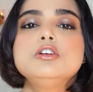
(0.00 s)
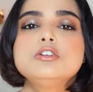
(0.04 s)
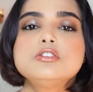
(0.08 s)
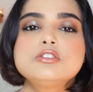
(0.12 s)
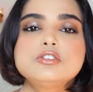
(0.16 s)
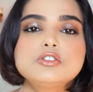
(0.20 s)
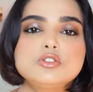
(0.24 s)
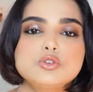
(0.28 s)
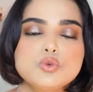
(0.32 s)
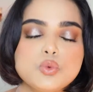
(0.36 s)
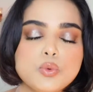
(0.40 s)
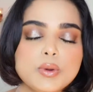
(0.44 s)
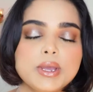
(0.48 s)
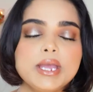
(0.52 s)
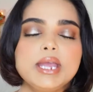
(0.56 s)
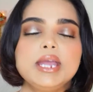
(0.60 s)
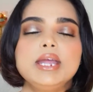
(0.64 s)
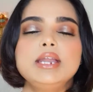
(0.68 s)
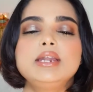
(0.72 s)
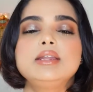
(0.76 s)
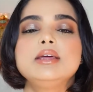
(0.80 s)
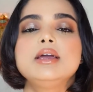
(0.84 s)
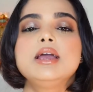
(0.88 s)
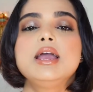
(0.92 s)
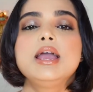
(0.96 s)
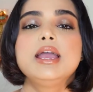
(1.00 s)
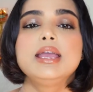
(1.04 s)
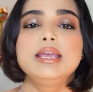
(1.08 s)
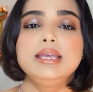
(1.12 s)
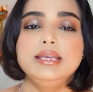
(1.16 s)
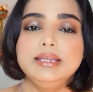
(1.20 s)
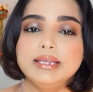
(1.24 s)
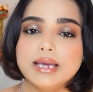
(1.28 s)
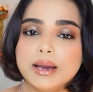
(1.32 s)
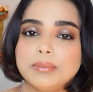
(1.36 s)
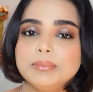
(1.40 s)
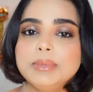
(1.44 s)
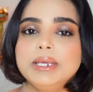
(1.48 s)
sweet
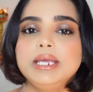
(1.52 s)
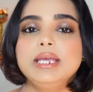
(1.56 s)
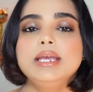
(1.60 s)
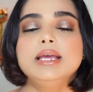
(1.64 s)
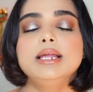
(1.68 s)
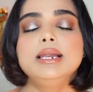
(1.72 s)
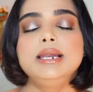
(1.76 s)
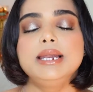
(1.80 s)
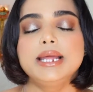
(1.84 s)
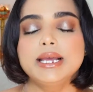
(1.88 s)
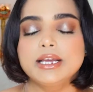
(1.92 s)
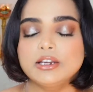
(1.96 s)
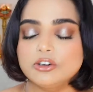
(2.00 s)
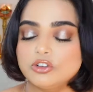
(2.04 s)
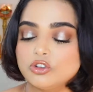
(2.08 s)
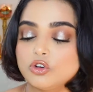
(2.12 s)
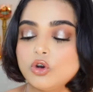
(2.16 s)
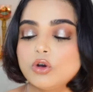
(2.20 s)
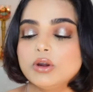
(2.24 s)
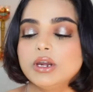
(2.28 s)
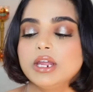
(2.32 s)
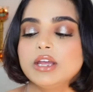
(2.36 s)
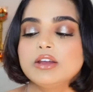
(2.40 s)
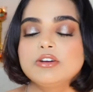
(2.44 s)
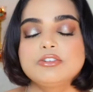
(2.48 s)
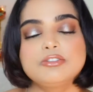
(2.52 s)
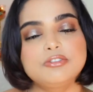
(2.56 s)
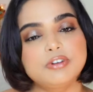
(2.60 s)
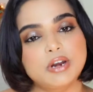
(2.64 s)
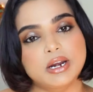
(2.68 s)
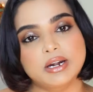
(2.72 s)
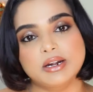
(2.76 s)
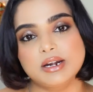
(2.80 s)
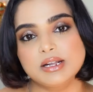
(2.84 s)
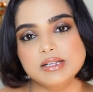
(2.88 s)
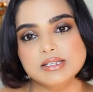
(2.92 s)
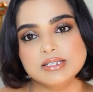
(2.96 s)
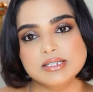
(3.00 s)
yummy lactonic
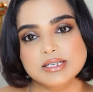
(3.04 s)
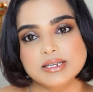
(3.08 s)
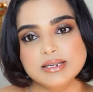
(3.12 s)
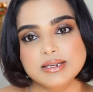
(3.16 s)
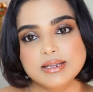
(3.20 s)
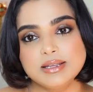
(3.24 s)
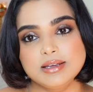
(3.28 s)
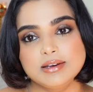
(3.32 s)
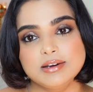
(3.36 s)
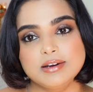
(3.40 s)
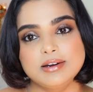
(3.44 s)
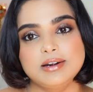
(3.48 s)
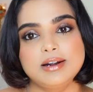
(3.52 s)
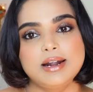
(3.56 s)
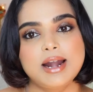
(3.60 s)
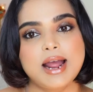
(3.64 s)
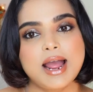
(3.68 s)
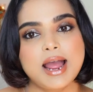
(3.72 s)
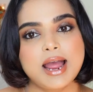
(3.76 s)
fragrance in here,